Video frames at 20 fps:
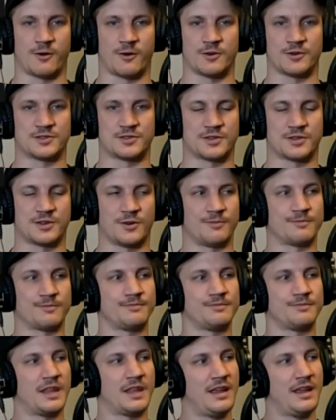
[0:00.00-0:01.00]
So
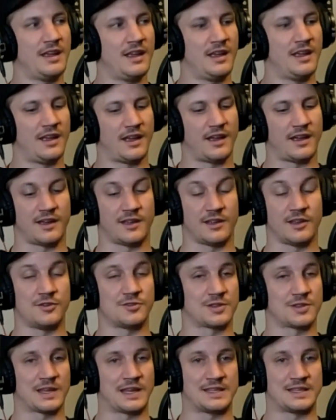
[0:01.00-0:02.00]
usually
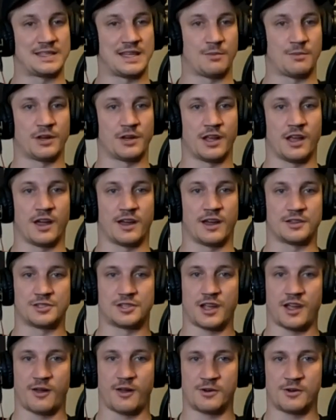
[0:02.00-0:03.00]
I take pretty hot
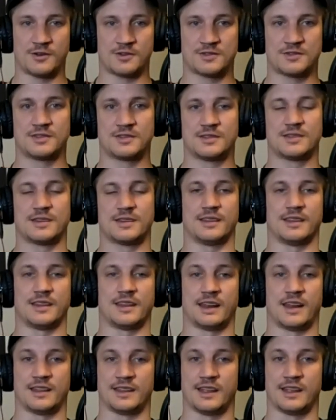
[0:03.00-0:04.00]
showers, and then at
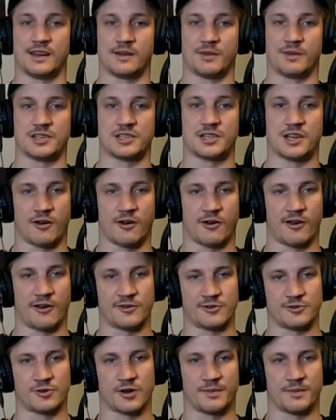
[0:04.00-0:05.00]
the end of my shower, I
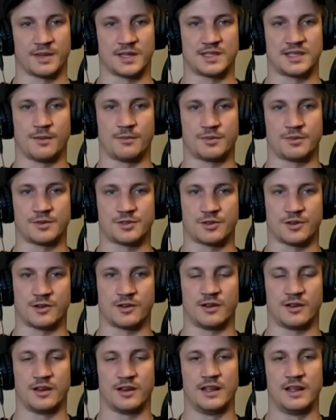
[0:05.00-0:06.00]
drop the temperature
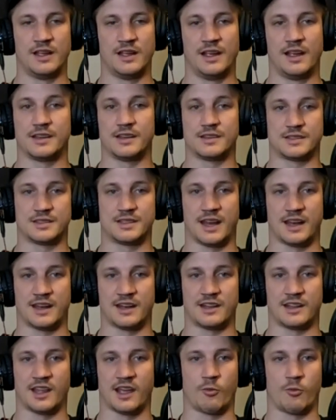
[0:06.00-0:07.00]
and stand in
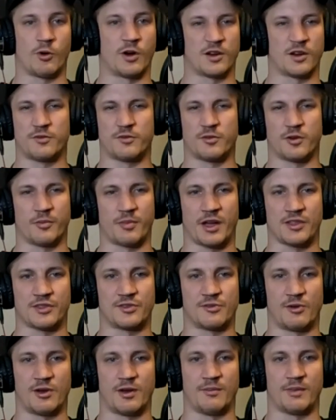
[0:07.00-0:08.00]
that water for about 3
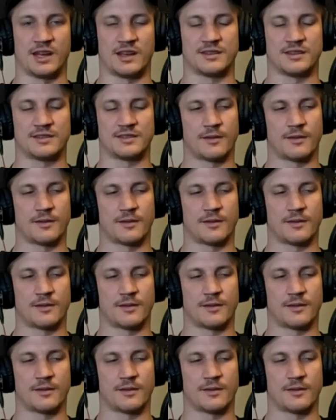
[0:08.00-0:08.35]
minutes.